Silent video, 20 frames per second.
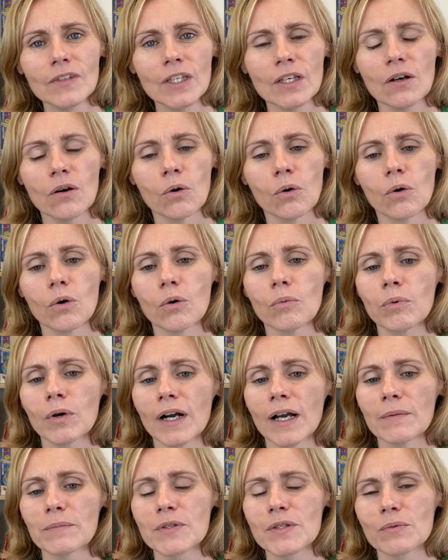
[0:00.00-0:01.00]
Or
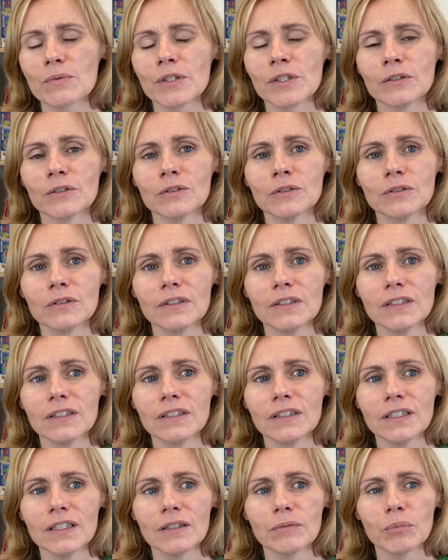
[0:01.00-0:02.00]
perhaps we'll
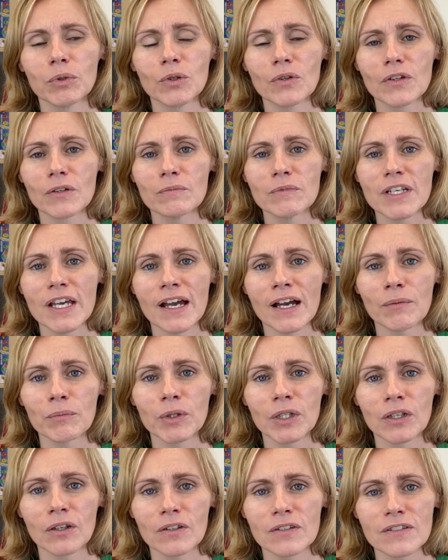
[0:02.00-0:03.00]
put them down
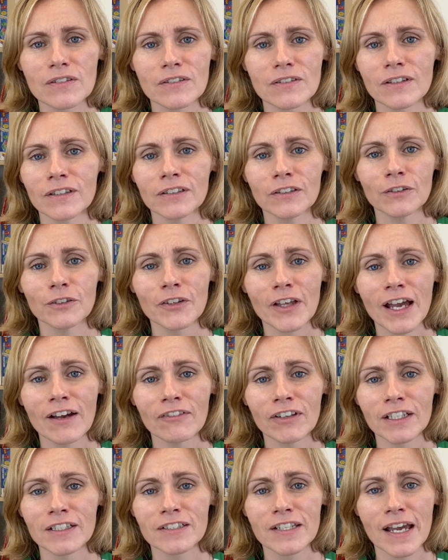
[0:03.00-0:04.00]
because they're
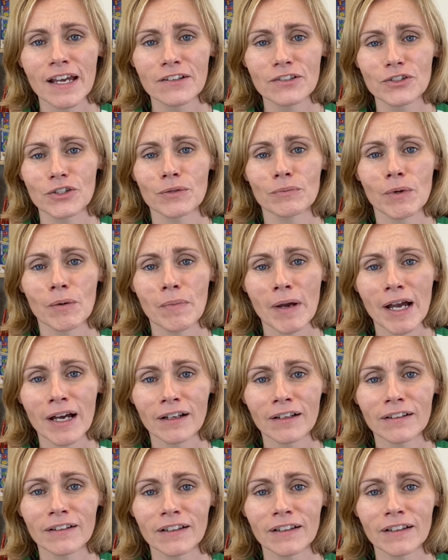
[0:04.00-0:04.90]
having a tantrum about it,